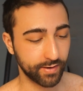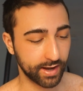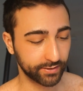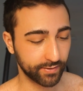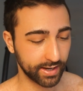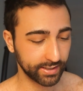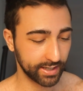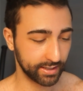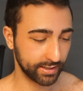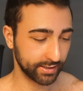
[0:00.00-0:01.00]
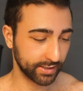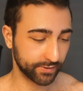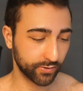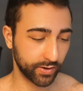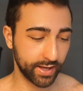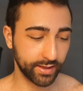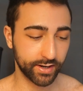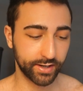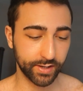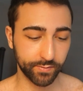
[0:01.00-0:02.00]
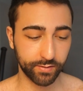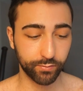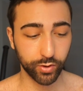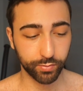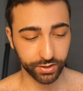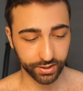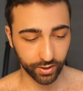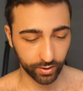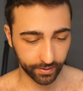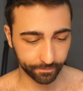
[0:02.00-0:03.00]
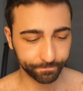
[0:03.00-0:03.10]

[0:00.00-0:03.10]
advice, and this is for entertainment purposes only.